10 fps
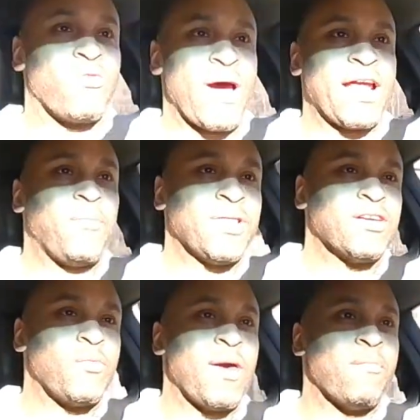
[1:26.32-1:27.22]
read up a
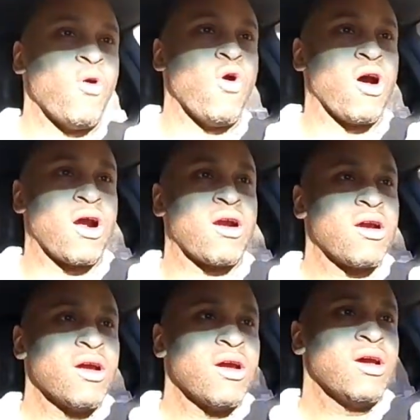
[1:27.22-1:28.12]
little bit more
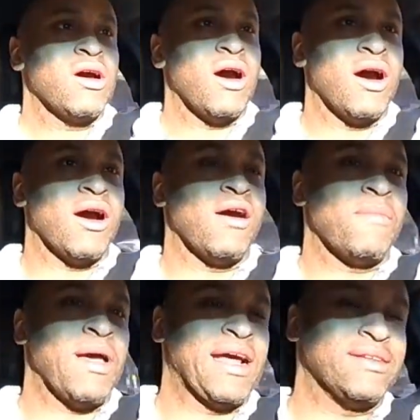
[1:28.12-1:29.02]

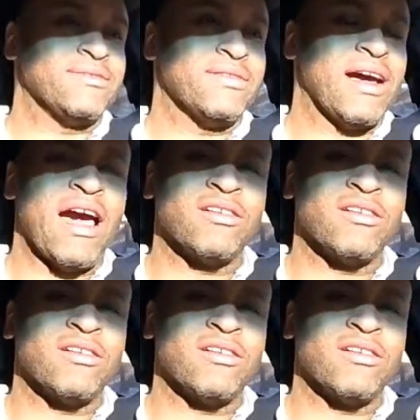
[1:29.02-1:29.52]
um, and I